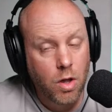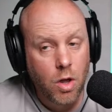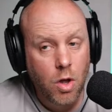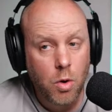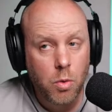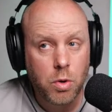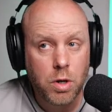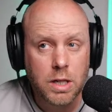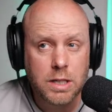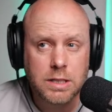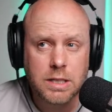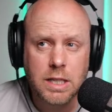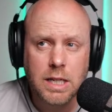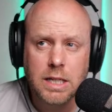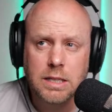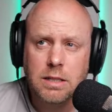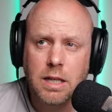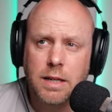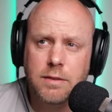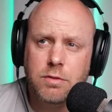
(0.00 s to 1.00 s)
Well, in
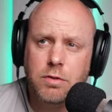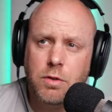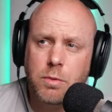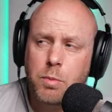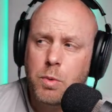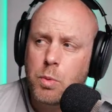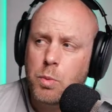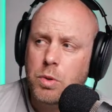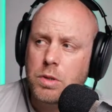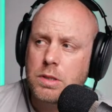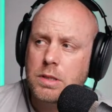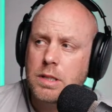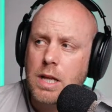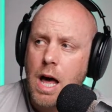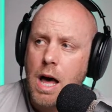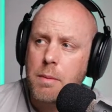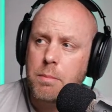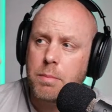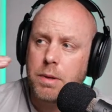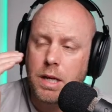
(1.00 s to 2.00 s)
today's live stream, we will
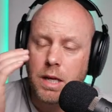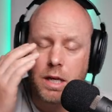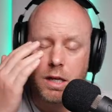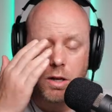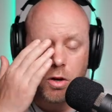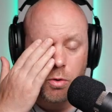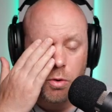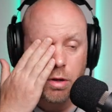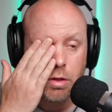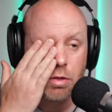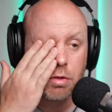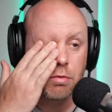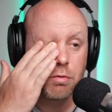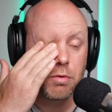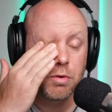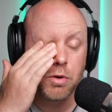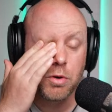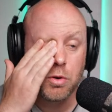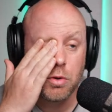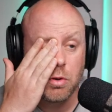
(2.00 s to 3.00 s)
not be going
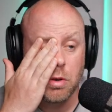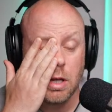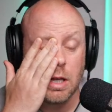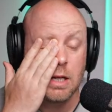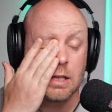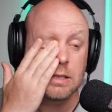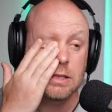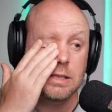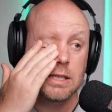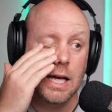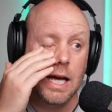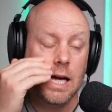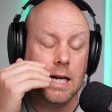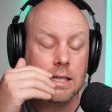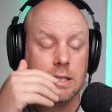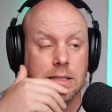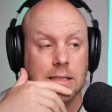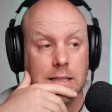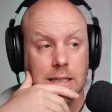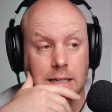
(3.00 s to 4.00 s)
through the exact,